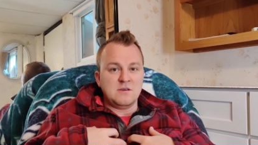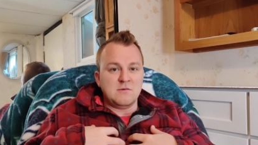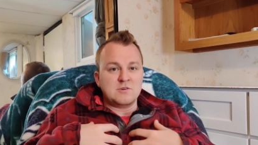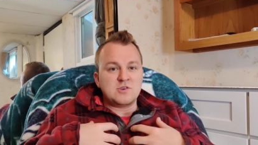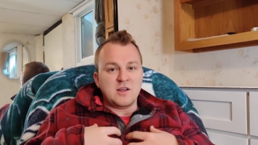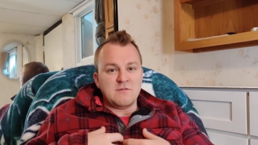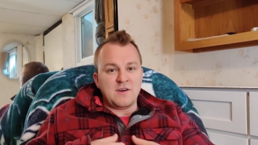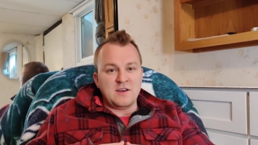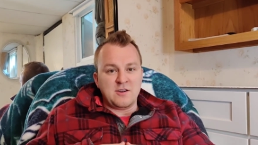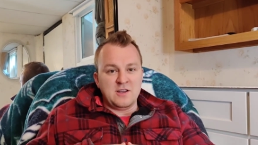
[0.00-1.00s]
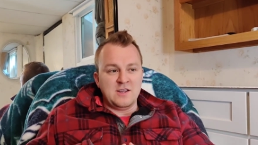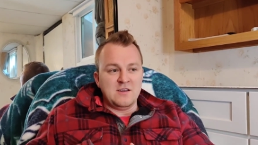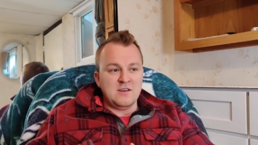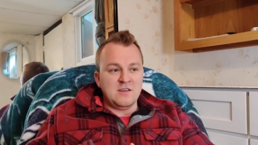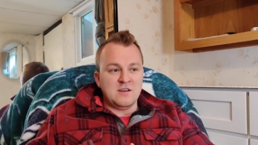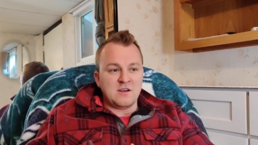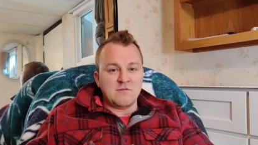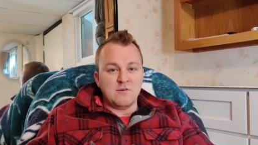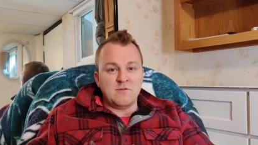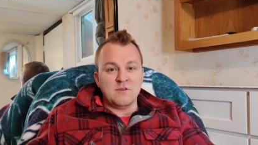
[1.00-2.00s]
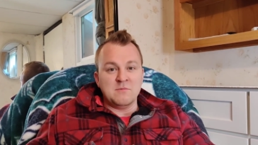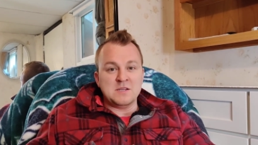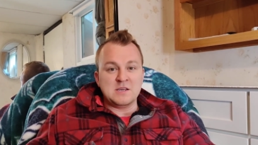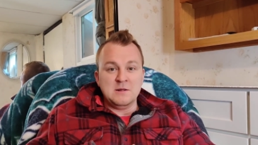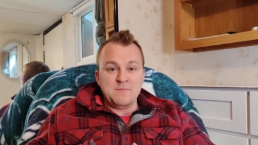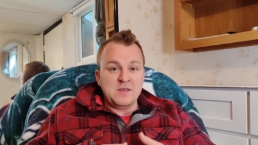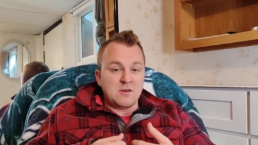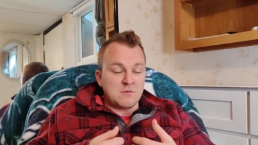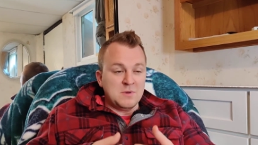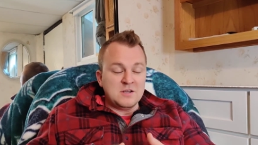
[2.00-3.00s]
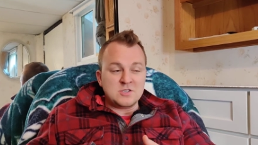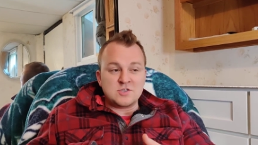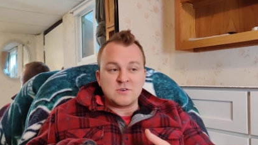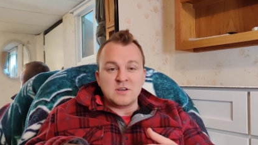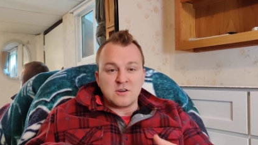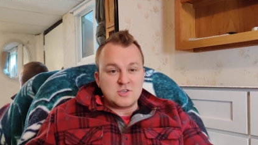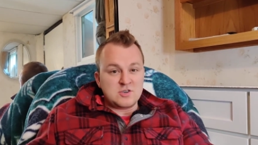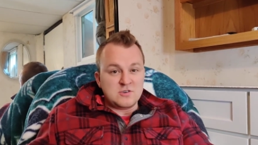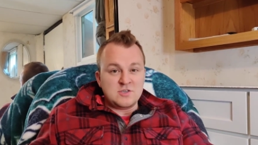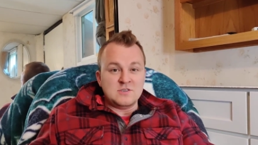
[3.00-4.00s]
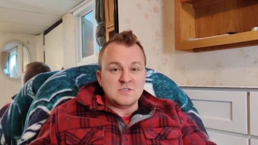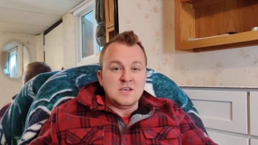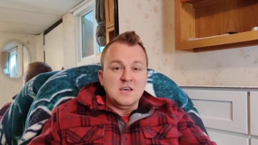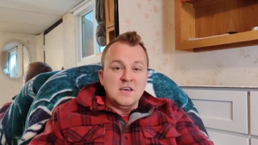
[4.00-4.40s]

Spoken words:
And we're trying to find our identity and our fulfillment in our ministry, in our churches,